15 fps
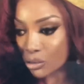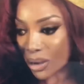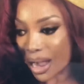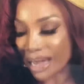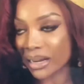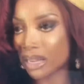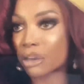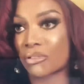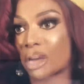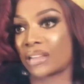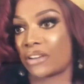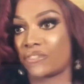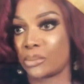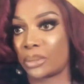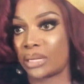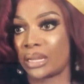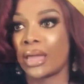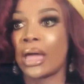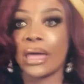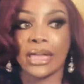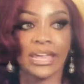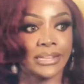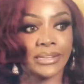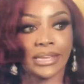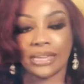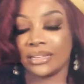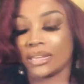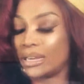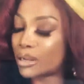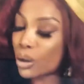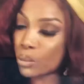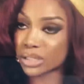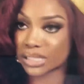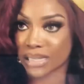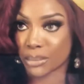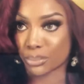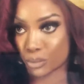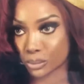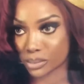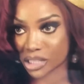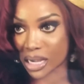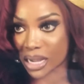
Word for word: are you hiding around everybody in, in, in a WhatsApp group